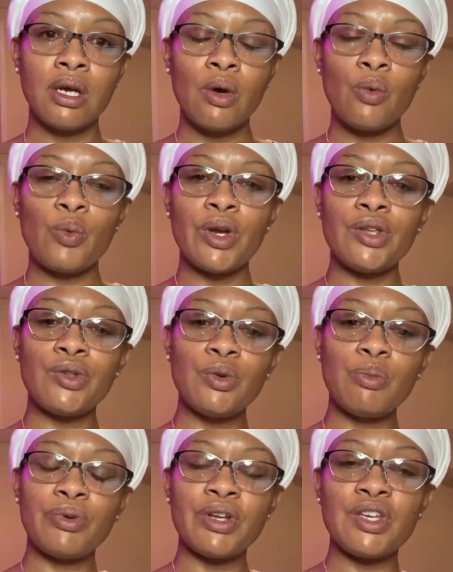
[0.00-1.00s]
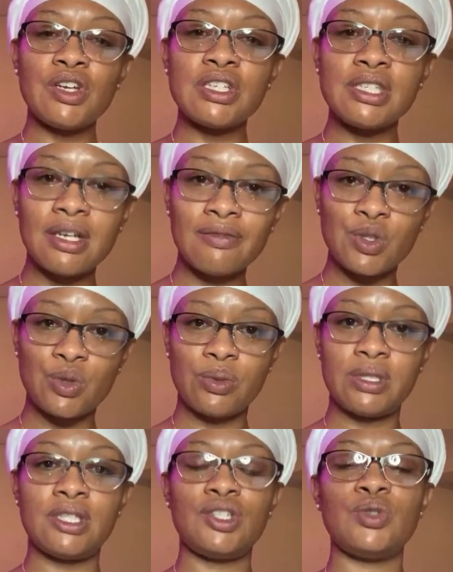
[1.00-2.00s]
when you bring yourself to a
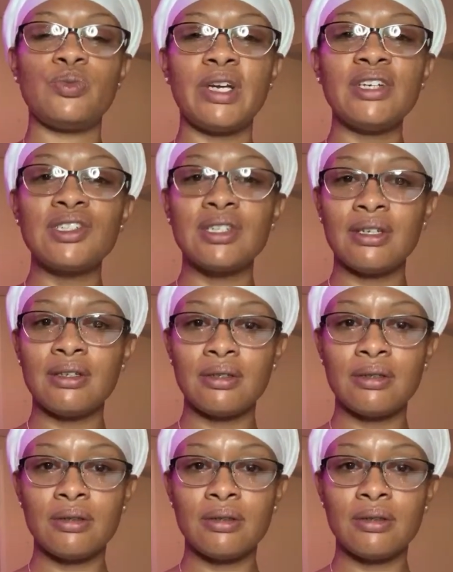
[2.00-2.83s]
situation,